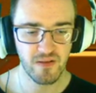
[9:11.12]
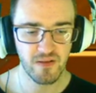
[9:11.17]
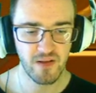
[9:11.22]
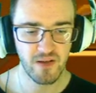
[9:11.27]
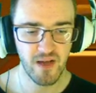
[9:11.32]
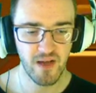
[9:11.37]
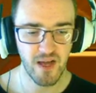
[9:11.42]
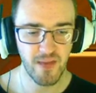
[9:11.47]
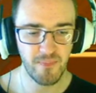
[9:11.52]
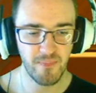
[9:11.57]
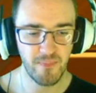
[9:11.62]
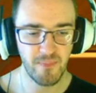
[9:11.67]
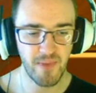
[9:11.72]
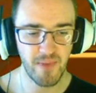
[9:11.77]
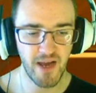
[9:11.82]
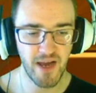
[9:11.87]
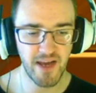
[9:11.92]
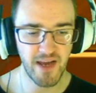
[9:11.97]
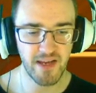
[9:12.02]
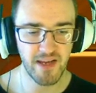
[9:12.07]
I
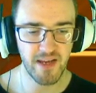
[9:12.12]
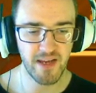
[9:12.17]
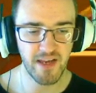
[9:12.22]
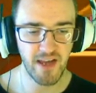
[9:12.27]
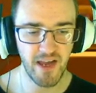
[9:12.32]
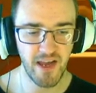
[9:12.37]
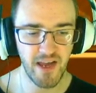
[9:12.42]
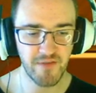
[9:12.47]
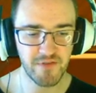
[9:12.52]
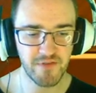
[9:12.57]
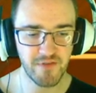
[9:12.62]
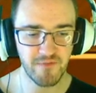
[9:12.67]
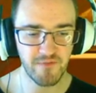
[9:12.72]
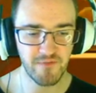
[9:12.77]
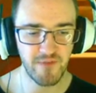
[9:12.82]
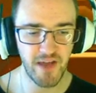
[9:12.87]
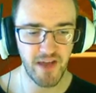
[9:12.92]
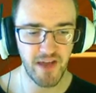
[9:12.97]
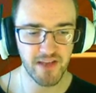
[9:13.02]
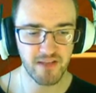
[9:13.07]
might have to
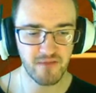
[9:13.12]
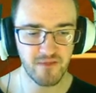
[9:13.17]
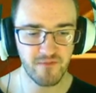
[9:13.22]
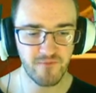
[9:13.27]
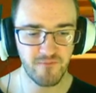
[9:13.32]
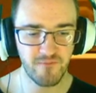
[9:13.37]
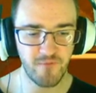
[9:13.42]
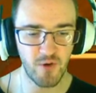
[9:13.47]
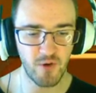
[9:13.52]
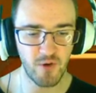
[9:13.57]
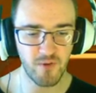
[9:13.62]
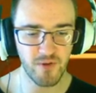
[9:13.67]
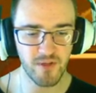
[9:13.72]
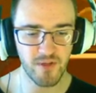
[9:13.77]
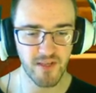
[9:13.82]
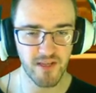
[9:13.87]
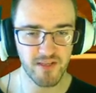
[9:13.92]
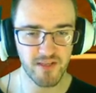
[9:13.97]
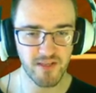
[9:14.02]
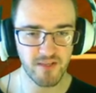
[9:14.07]
fast forward
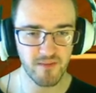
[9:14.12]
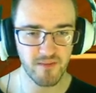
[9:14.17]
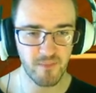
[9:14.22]
this.